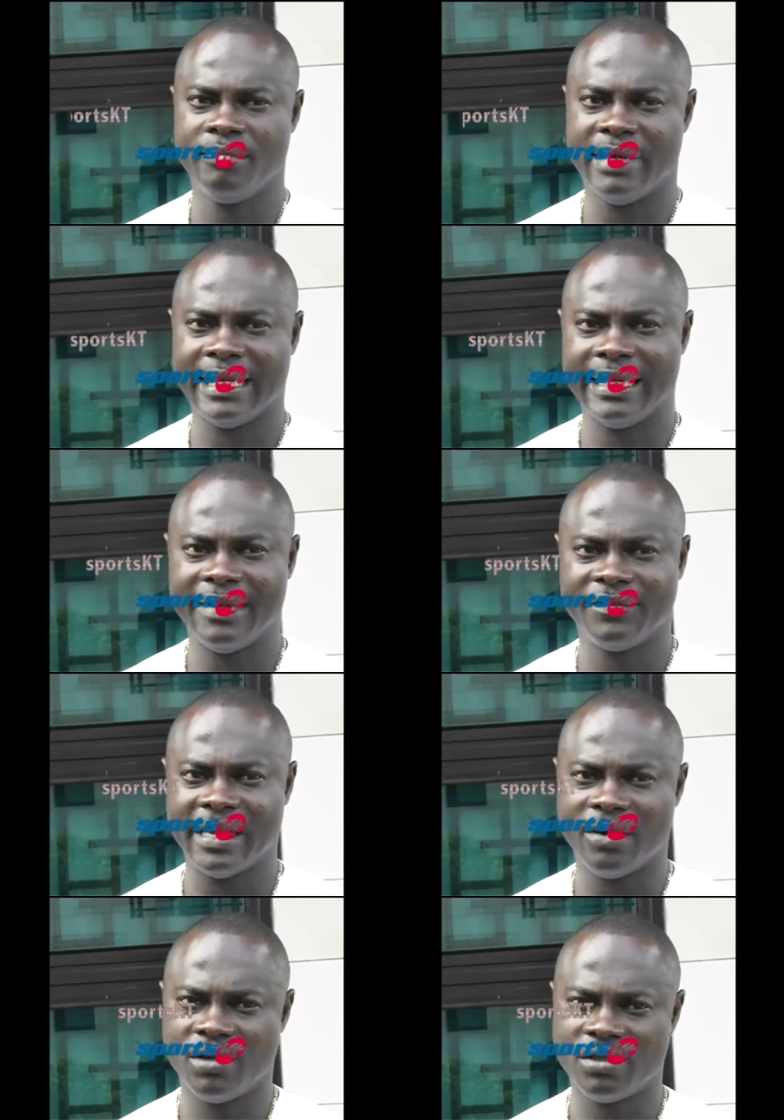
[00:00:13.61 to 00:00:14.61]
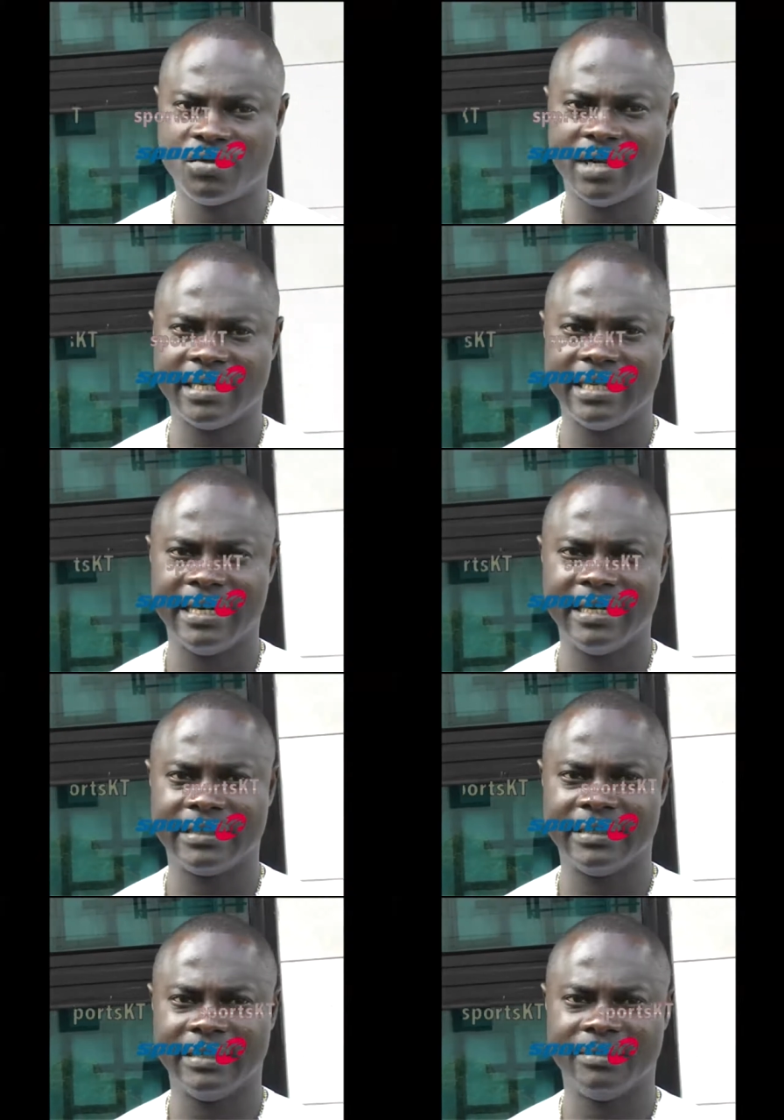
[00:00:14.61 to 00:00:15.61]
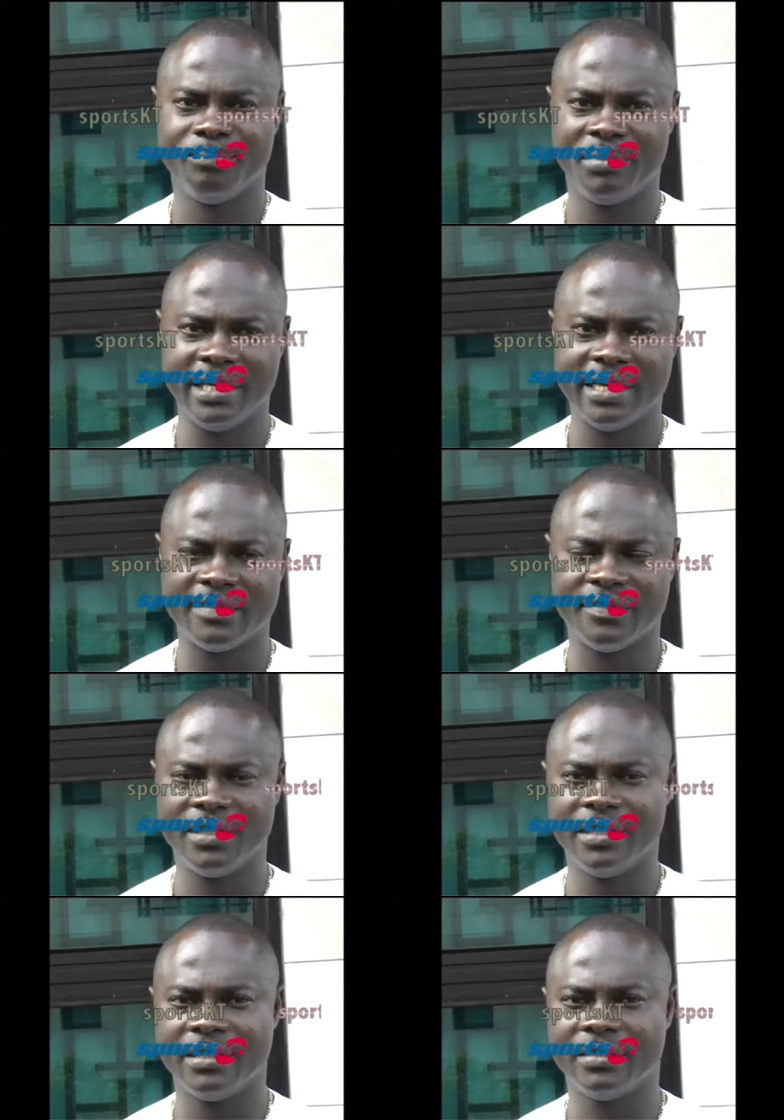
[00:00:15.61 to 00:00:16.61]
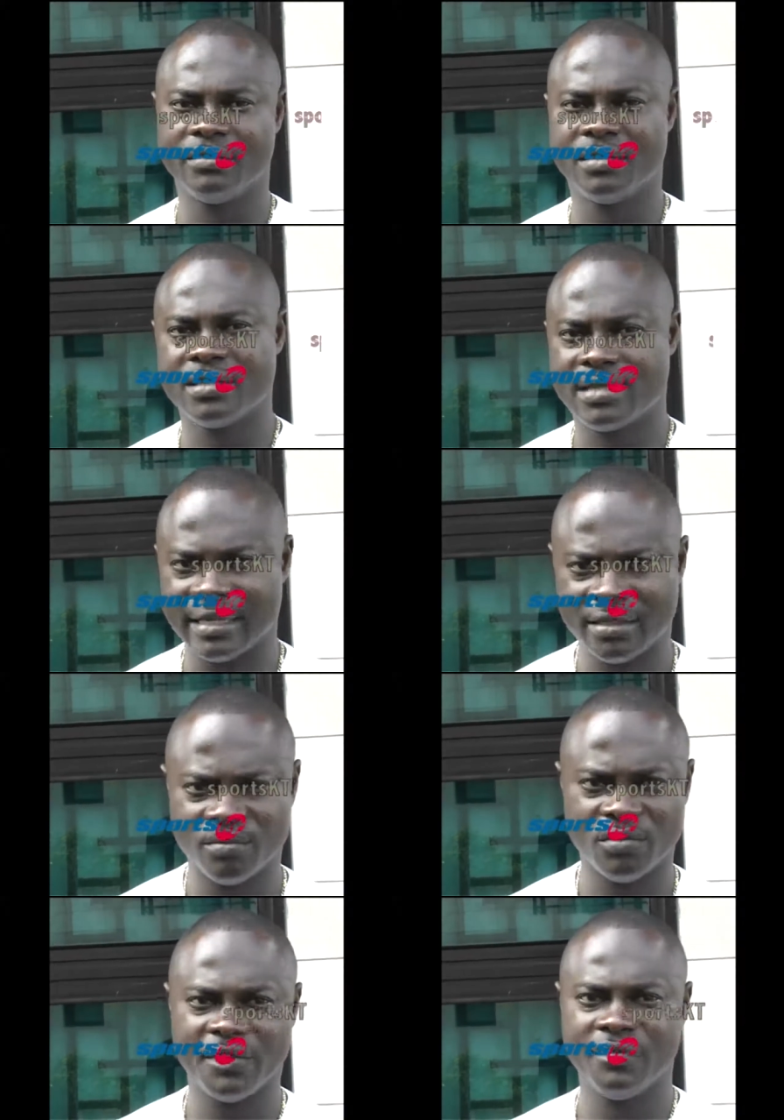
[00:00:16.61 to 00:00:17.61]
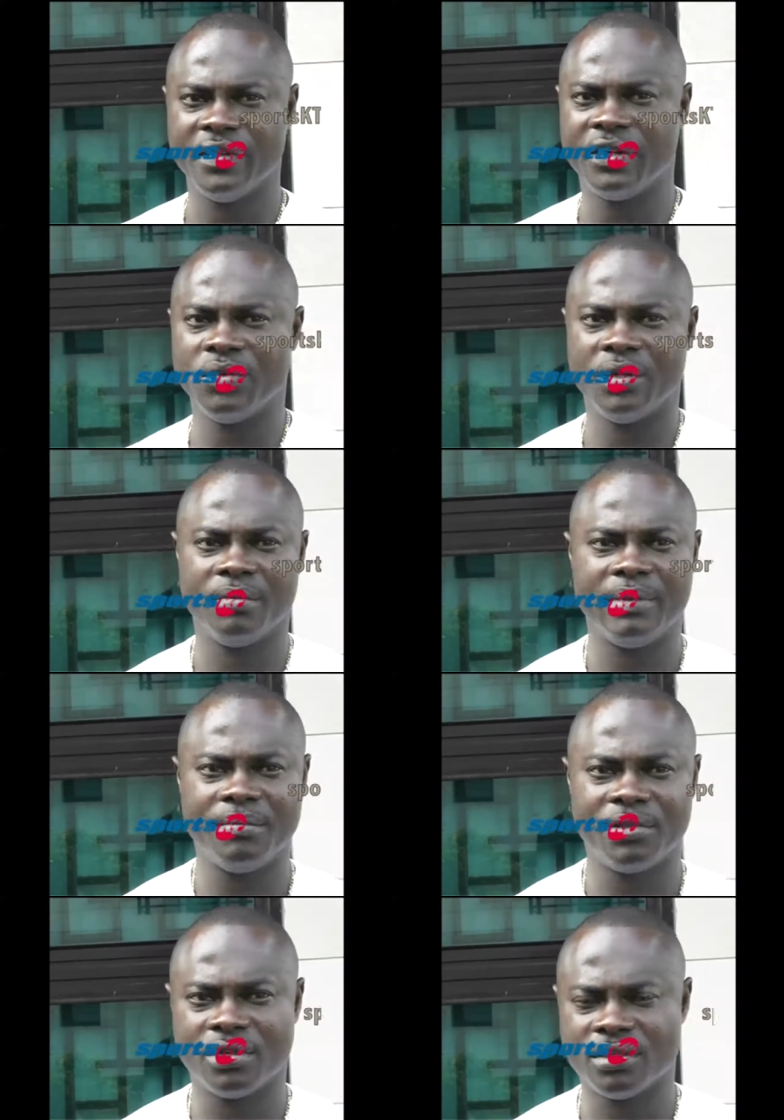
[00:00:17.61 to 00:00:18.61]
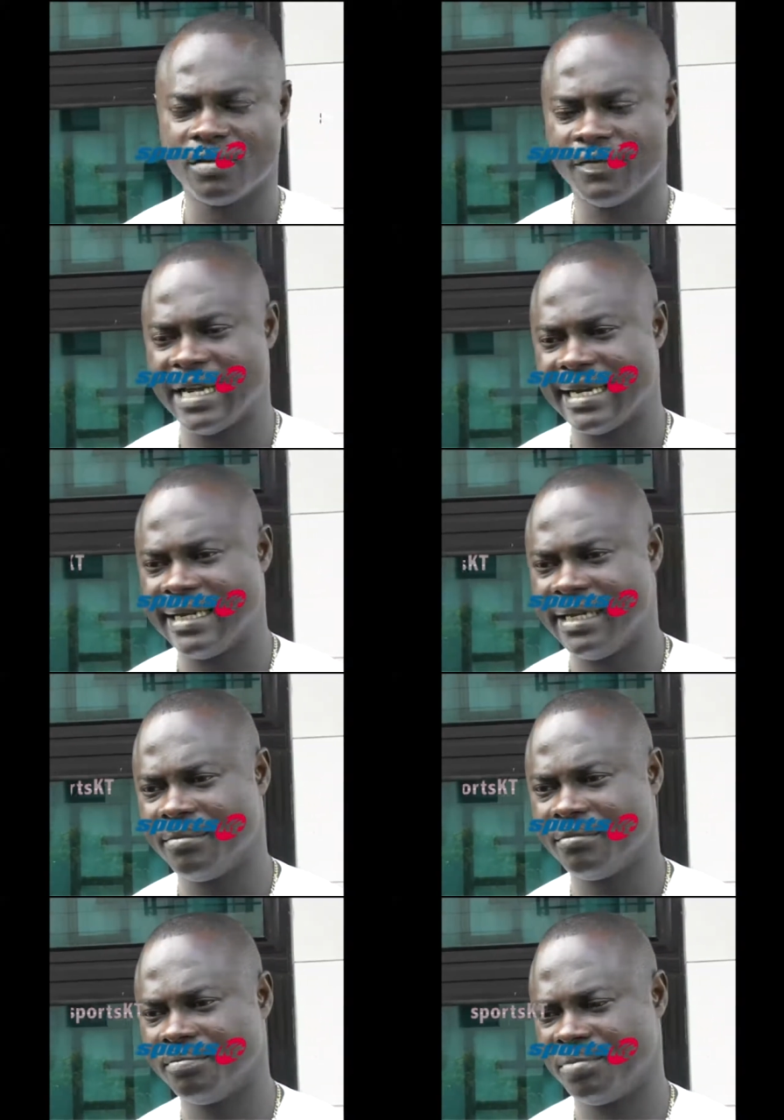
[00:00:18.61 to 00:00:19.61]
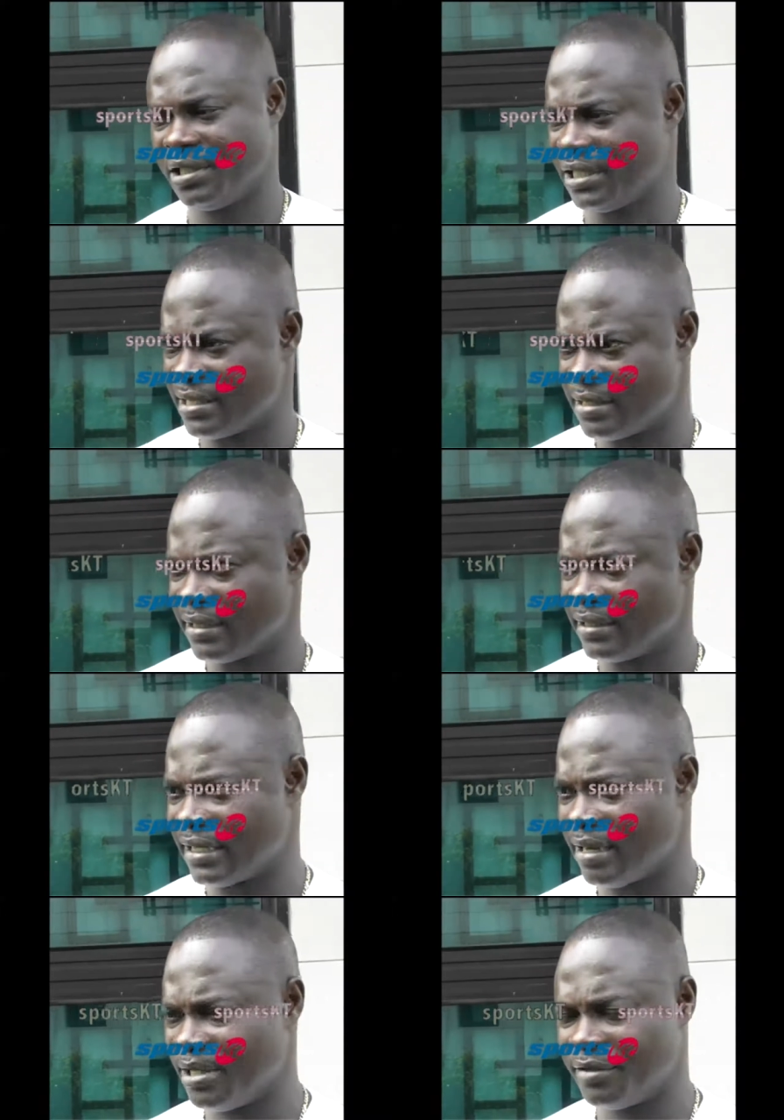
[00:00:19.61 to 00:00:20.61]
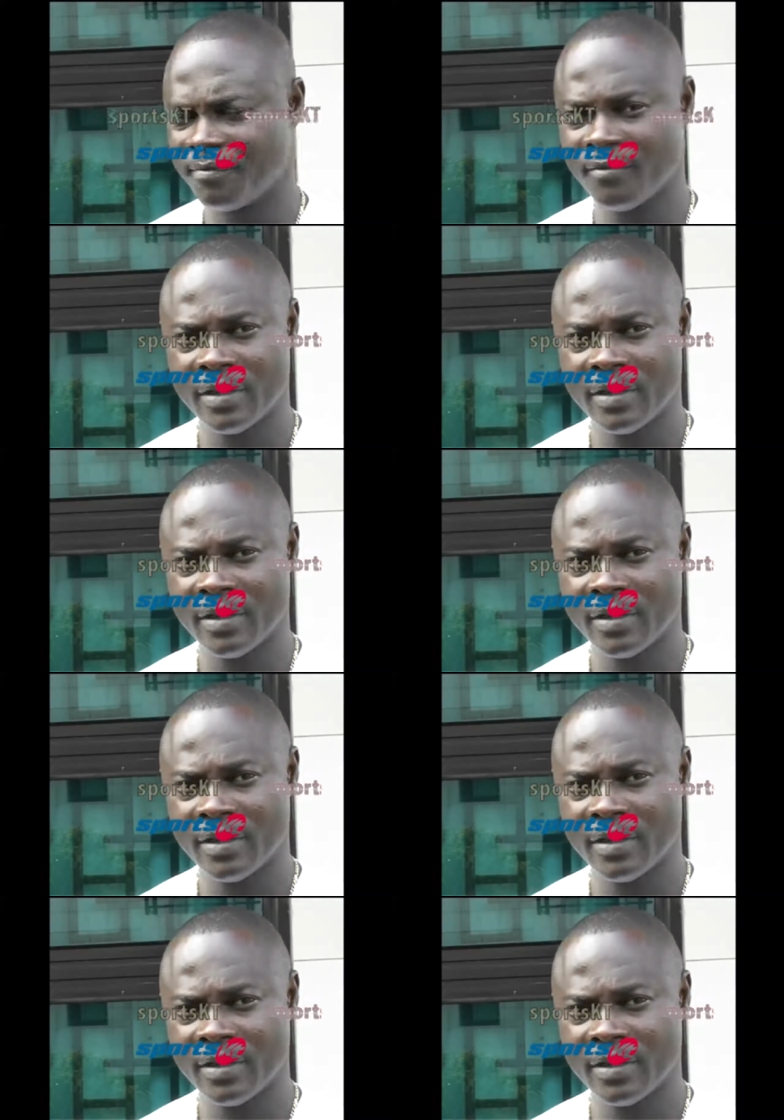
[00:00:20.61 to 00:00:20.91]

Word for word: But then after I went to Anderlecht and PSV, things started moving very well. But because of that name, pressure started coming.